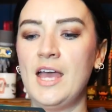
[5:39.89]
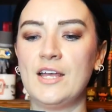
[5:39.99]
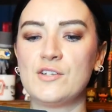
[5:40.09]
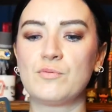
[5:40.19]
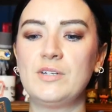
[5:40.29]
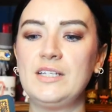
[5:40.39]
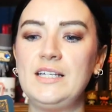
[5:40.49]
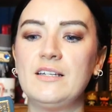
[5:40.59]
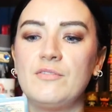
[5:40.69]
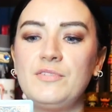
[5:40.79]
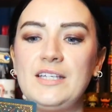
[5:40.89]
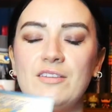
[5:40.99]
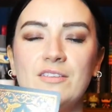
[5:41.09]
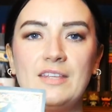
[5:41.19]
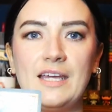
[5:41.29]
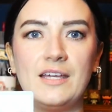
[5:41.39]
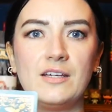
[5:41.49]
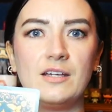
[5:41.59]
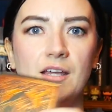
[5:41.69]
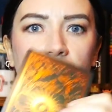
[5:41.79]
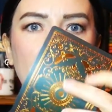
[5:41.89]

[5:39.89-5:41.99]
It's really lovely, thick,